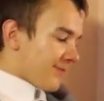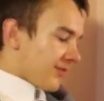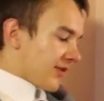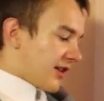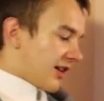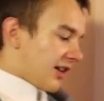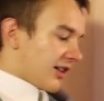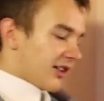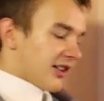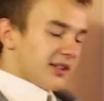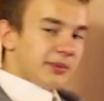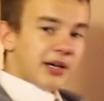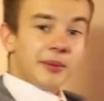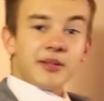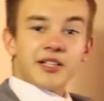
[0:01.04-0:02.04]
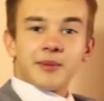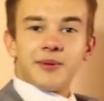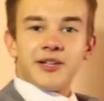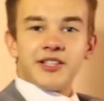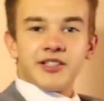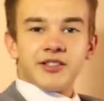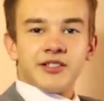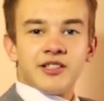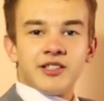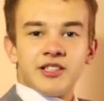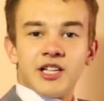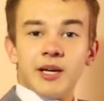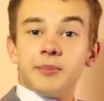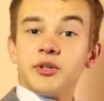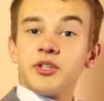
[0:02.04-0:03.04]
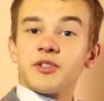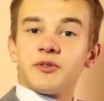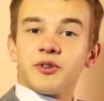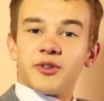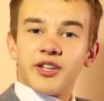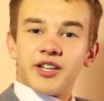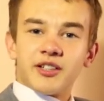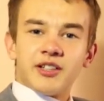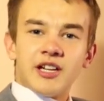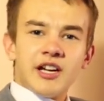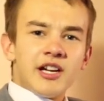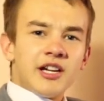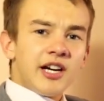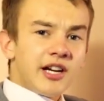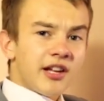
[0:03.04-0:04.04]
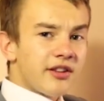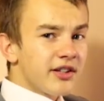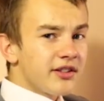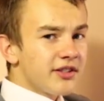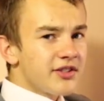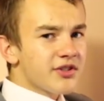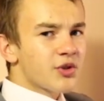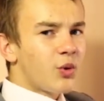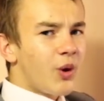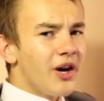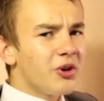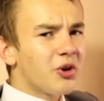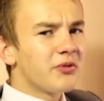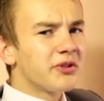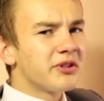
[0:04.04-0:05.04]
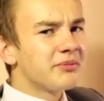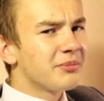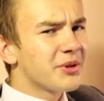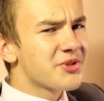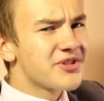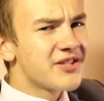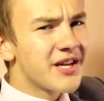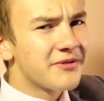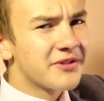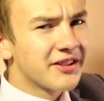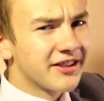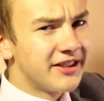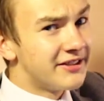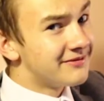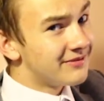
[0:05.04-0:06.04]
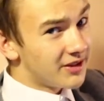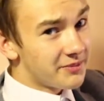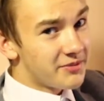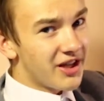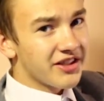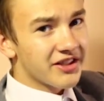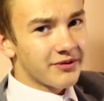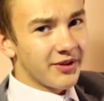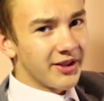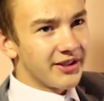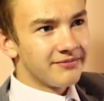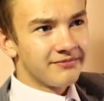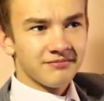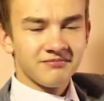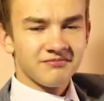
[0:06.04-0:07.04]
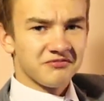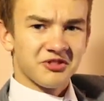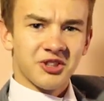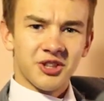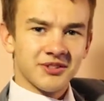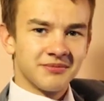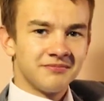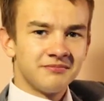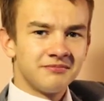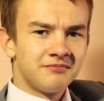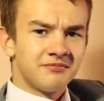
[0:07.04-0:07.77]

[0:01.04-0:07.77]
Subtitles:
Public opinion. A beautiful thing. And a thing that is quite often, most definitely, objectively, wrong.